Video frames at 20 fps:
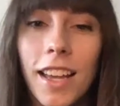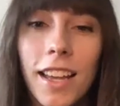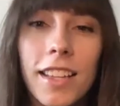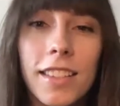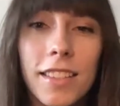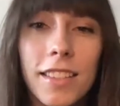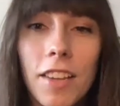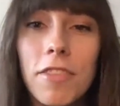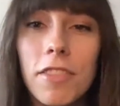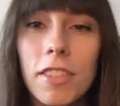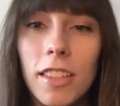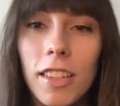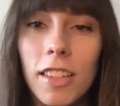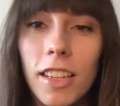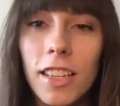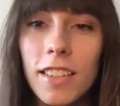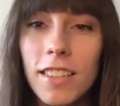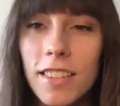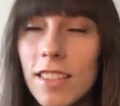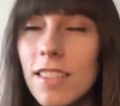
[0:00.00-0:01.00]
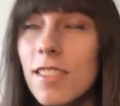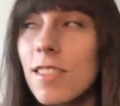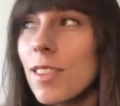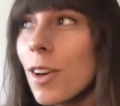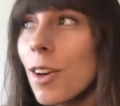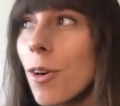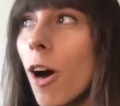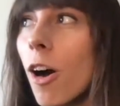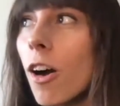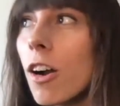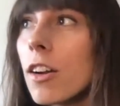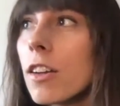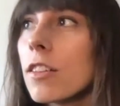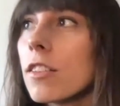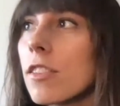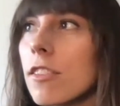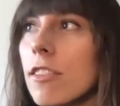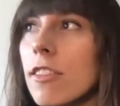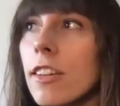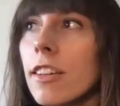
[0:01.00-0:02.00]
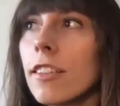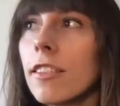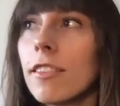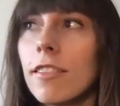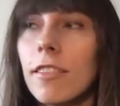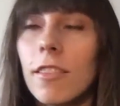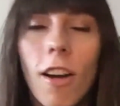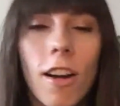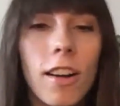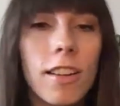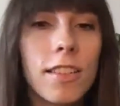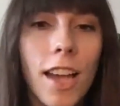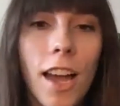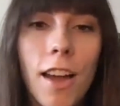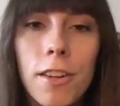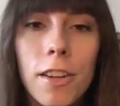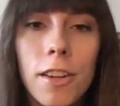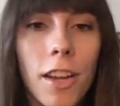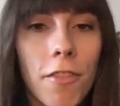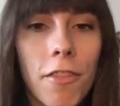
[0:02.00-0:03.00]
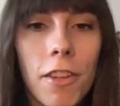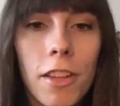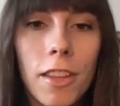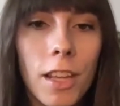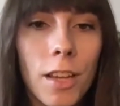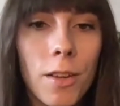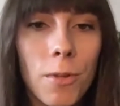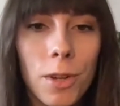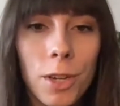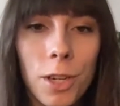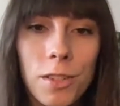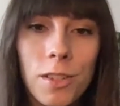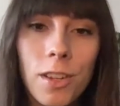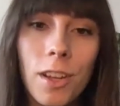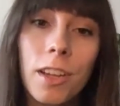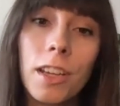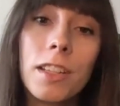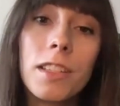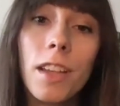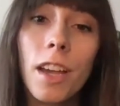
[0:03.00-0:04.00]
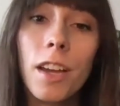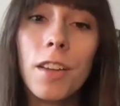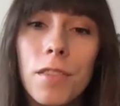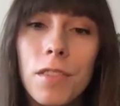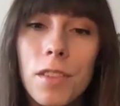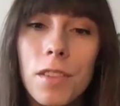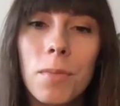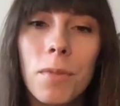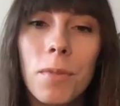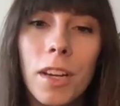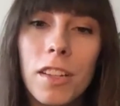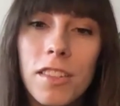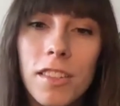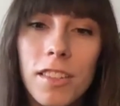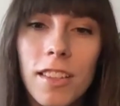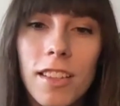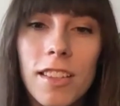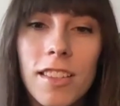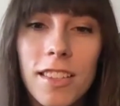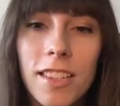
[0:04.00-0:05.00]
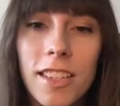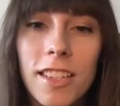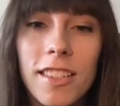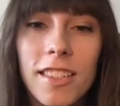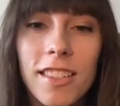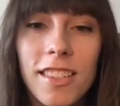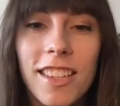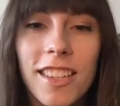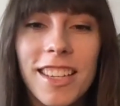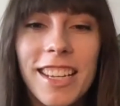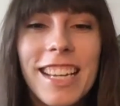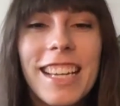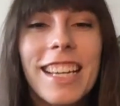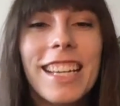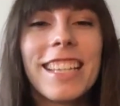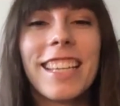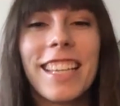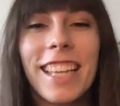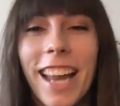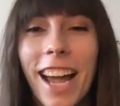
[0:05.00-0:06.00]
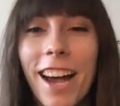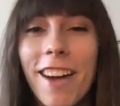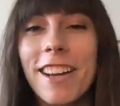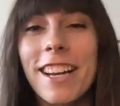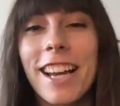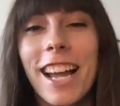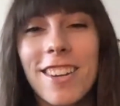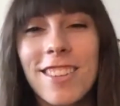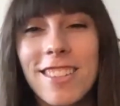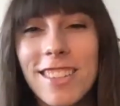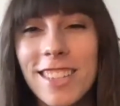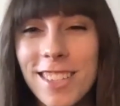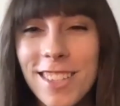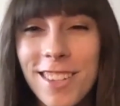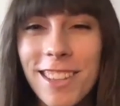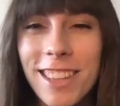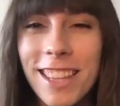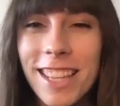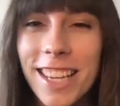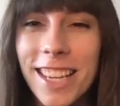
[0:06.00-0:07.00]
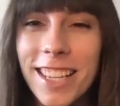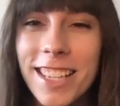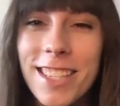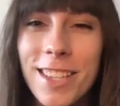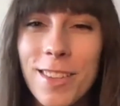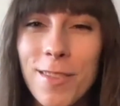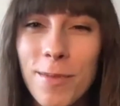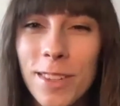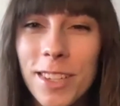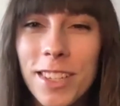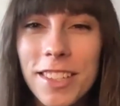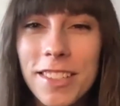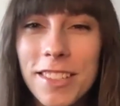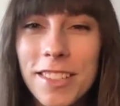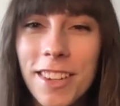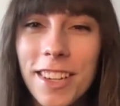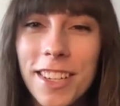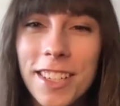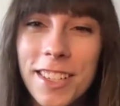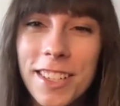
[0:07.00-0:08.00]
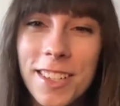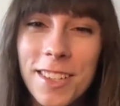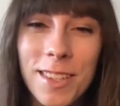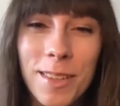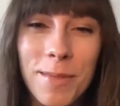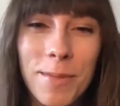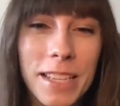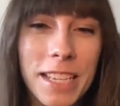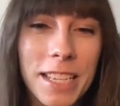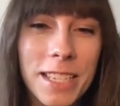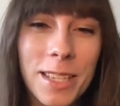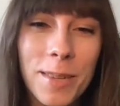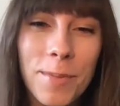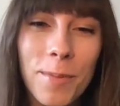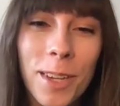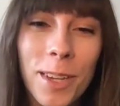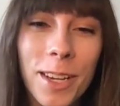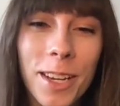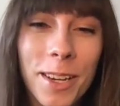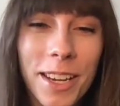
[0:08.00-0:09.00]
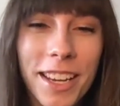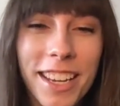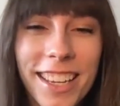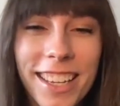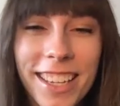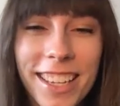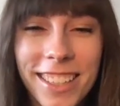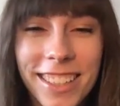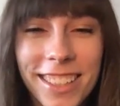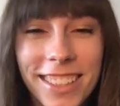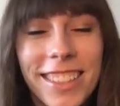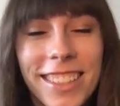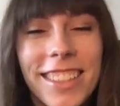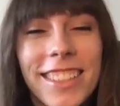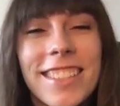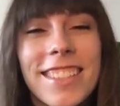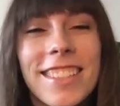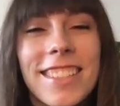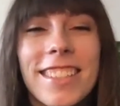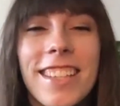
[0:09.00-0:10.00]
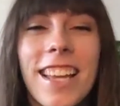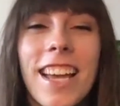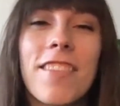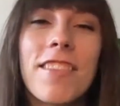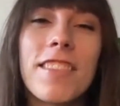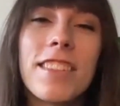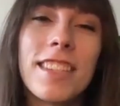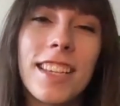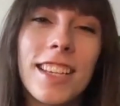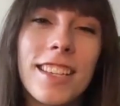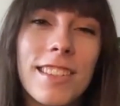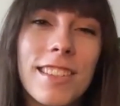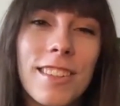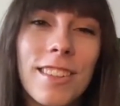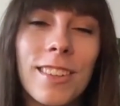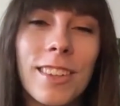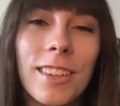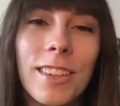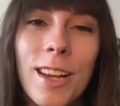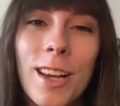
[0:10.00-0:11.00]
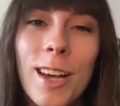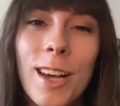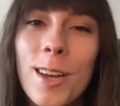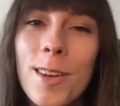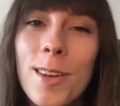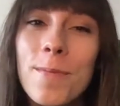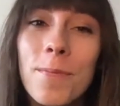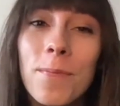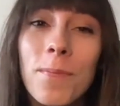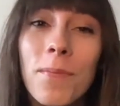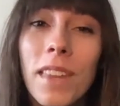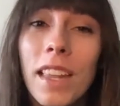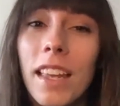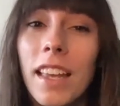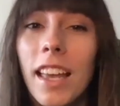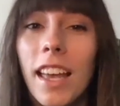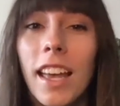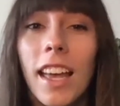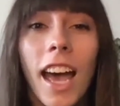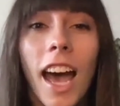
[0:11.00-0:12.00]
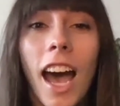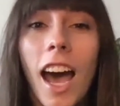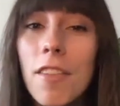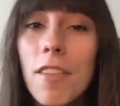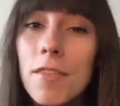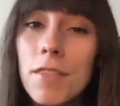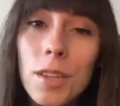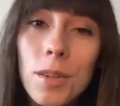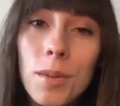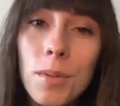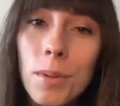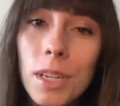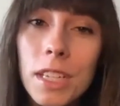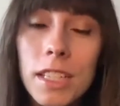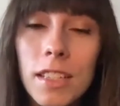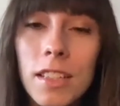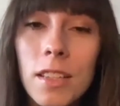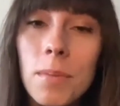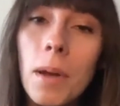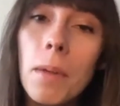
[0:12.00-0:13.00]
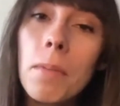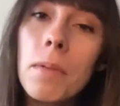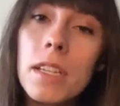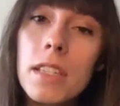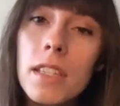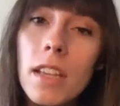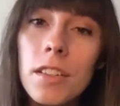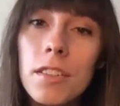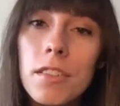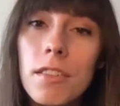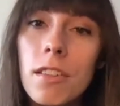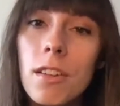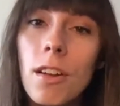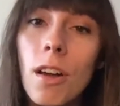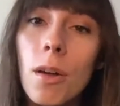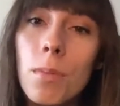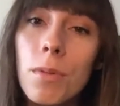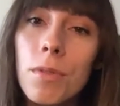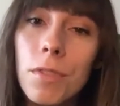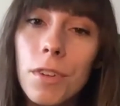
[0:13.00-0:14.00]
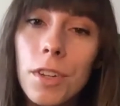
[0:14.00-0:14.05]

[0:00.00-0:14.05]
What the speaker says: definitely. It's so hard during lockdown and everything when you're stuck inside much. So that's good to get out and actually do things. I've been trying to do something similar. It's good to have a schedule. Have you worked in the public sector at all before you